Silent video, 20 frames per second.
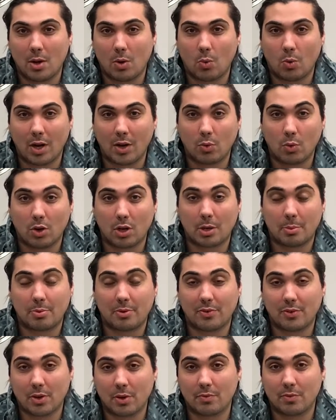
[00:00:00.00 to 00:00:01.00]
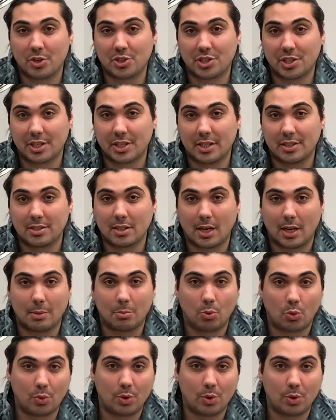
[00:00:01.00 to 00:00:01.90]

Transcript: why waterproof conversion kits are more